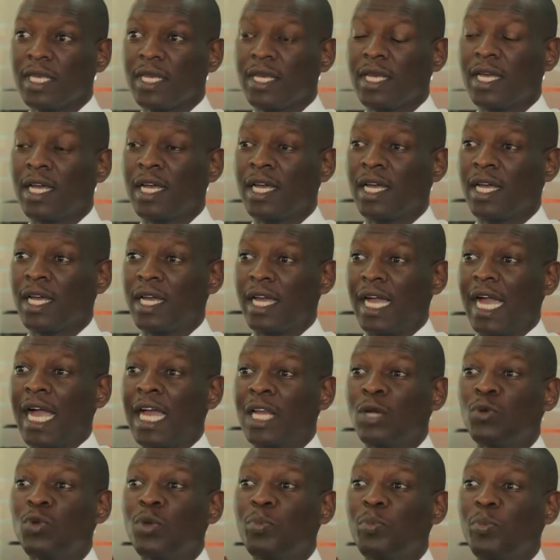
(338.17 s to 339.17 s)

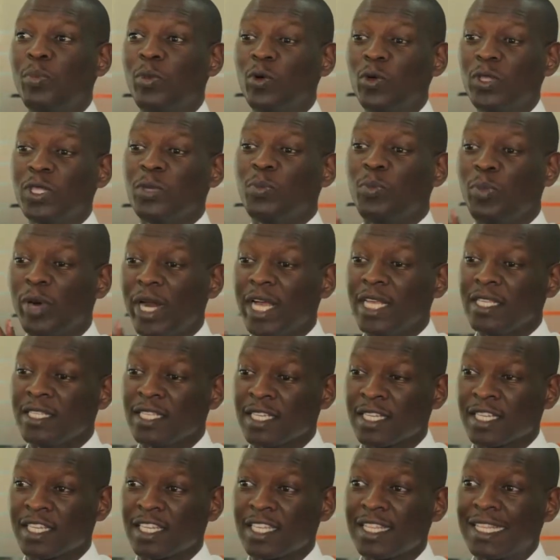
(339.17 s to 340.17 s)
and with
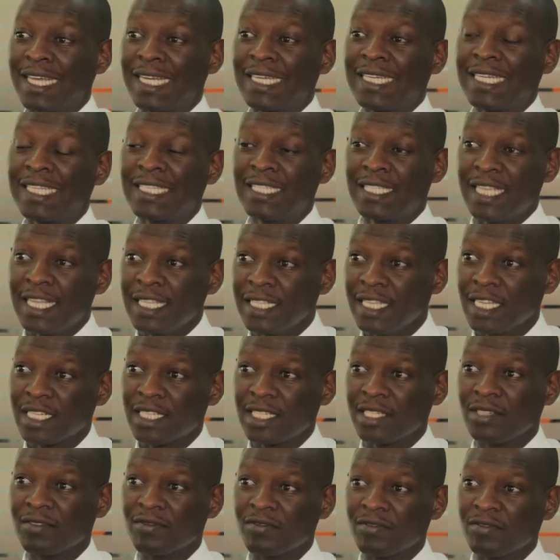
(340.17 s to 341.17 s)
pricing that is
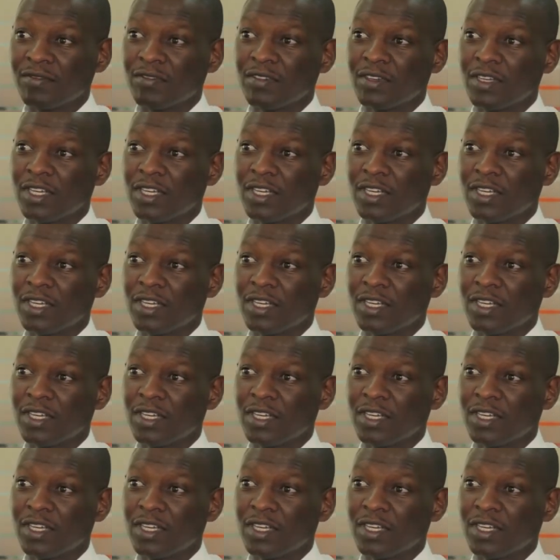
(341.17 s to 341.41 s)
sensitive